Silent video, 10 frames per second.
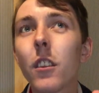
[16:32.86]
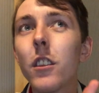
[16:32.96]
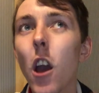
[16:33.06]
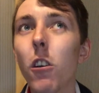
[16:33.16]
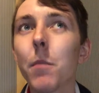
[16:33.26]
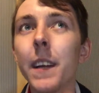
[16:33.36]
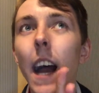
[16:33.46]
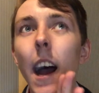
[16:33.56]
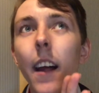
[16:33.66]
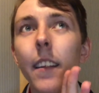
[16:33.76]
knows me
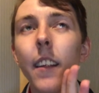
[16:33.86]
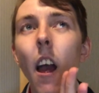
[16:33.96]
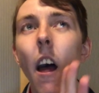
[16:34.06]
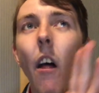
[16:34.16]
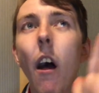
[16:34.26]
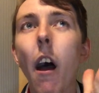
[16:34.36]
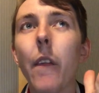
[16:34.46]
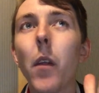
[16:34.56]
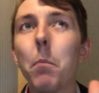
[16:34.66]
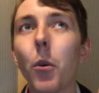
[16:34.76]
as
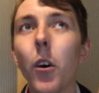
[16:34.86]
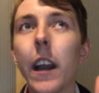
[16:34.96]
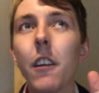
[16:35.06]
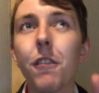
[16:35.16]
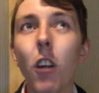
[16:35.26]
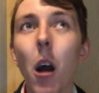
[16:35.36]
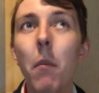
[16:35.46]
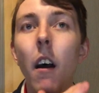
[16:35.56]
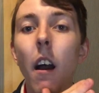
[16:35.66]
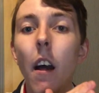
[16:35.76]
the boy
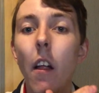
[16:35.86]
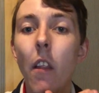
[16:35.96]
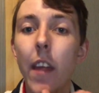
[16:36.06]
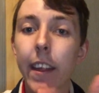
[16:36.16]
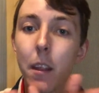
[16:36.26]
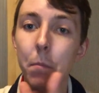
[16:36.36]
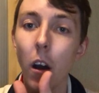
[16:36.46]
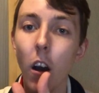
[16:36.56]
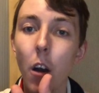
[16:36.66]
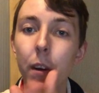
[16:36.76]
from this
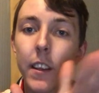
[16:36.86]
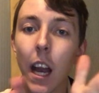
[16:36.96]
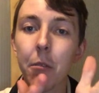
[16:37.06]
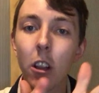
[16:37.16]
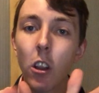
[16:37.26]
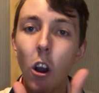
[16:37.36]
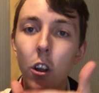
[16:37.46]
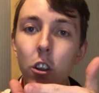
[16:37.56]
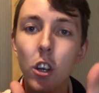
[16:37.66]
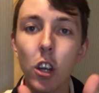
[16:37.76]
bar, which I'm
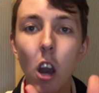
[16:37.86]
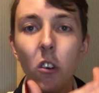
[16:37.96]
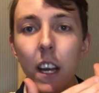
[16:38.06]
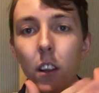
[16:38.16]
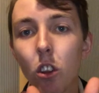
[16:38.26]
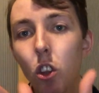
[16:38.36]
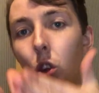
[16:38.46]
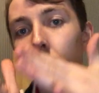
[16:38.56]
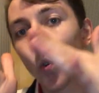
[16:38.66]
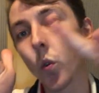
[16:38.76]
not going
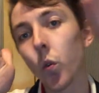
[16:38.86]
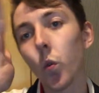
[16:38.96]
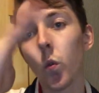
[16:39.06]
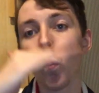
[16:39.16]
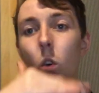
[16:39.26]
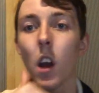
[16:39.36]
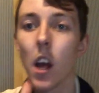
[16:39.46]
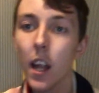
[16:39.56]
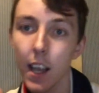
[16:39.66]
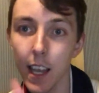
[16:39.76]
to
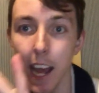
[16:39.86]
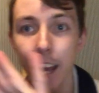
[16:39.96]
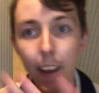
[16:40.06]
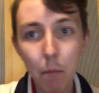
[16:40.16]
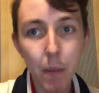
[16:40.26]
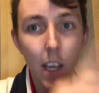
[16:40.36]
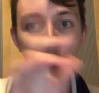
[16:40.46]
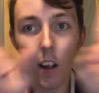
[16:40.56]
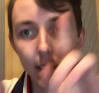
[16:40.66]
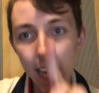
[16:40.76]
name
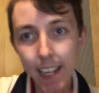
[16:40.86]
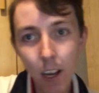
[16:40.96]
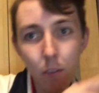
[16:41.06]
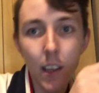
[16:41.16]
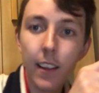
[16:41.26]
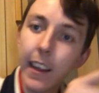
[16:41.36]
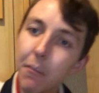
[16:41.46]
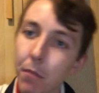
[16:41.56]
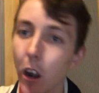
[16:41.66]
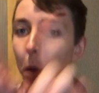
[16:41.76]
because they don't
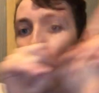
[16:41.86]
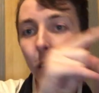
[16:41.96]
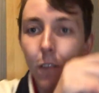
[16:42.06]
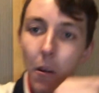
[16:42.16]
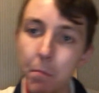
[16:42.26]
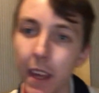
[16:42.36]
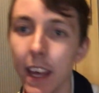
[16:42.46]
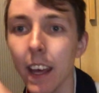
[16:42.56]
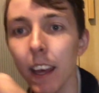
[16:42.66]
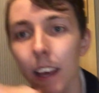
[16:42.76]
deserve promo from
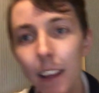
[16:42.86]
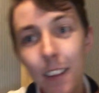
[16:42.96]
me.